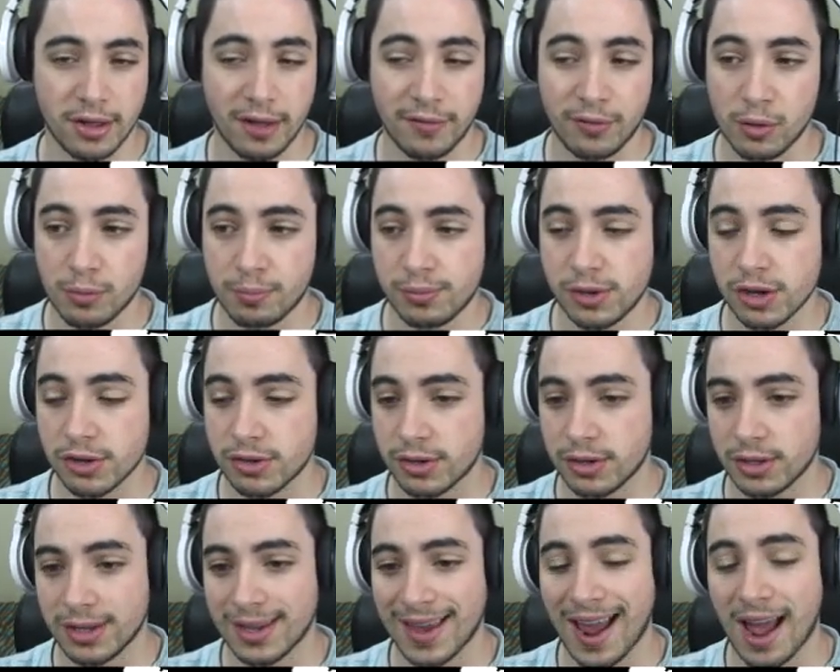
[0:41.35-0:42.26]
If you just
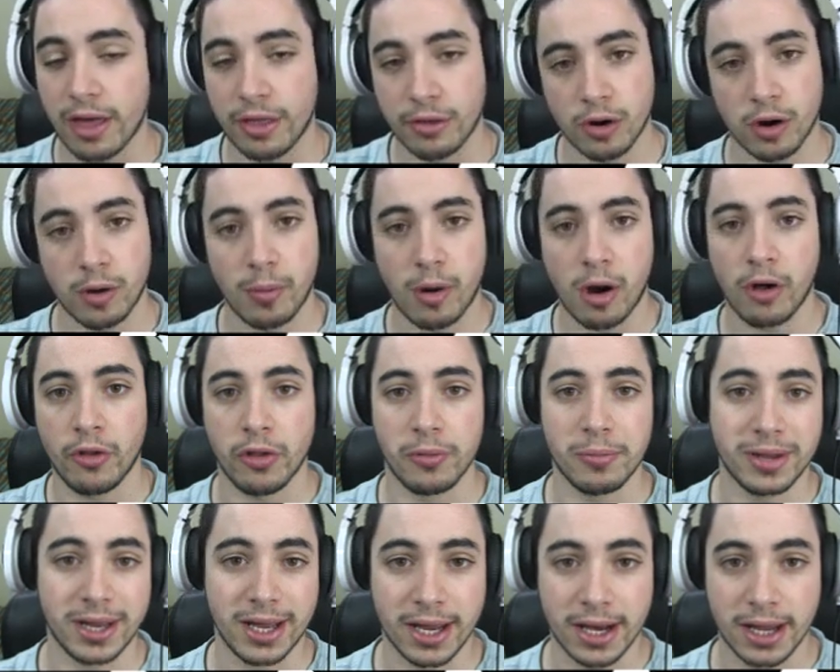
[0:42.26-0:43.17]
gather them all in the
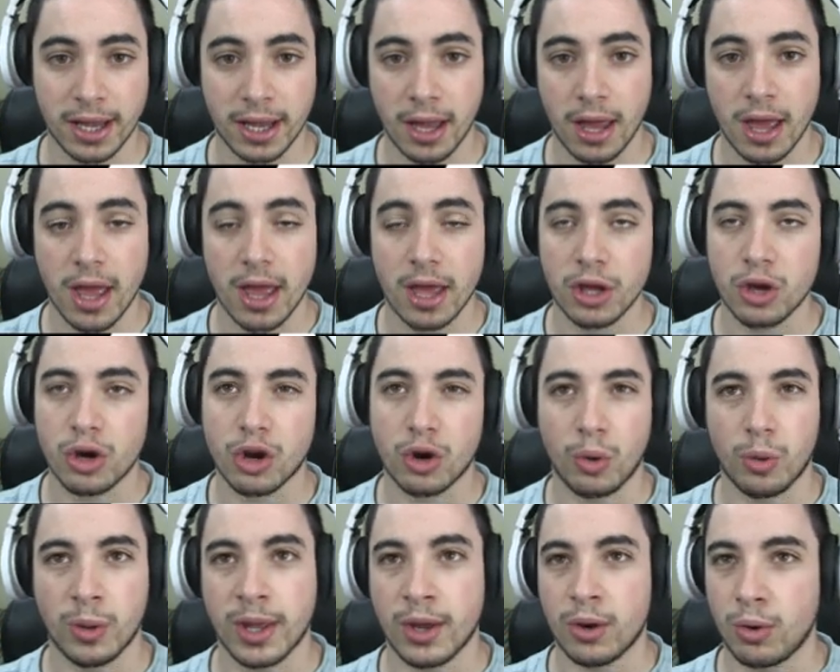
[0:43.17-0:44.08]
beginning, you can
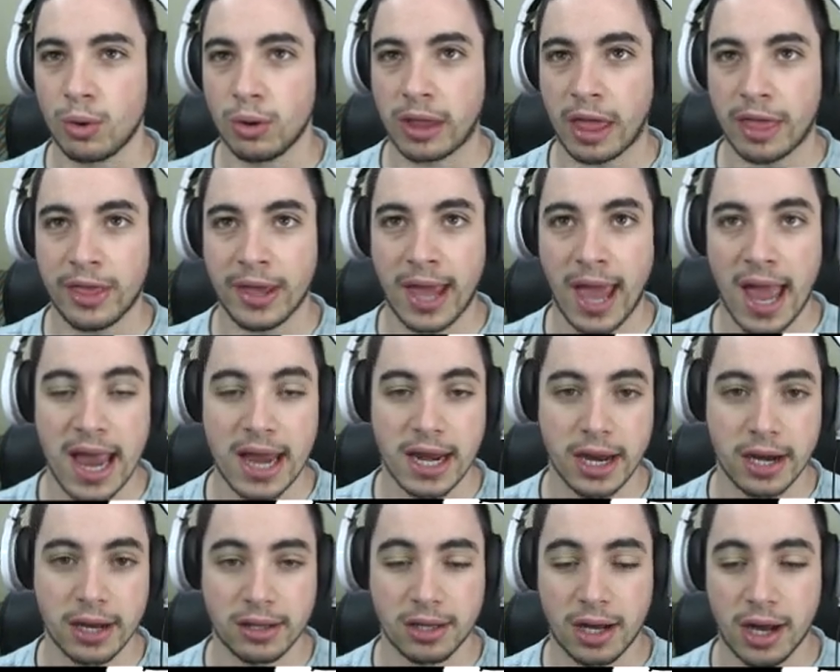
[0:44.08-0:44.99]
only hold, I think, eight
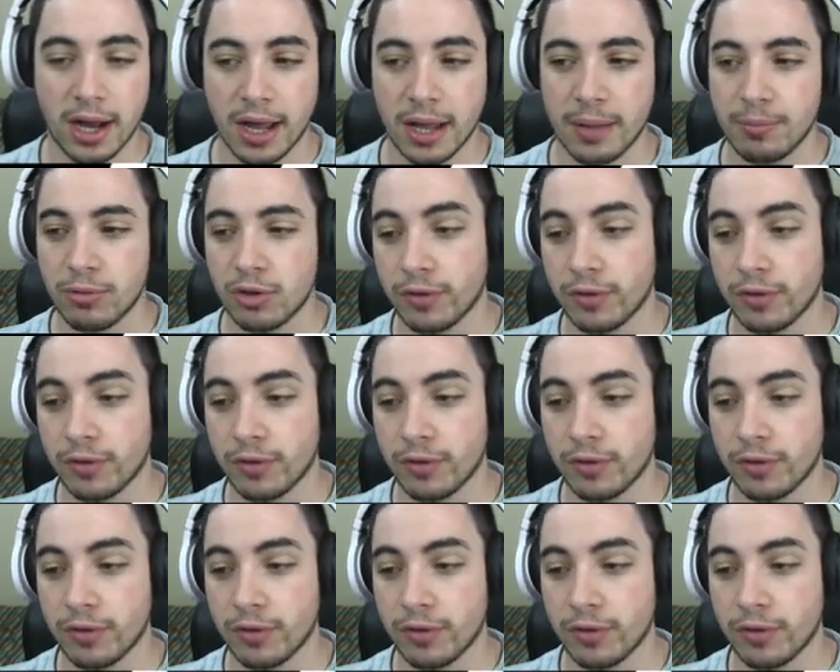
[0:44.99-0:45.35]
at a time.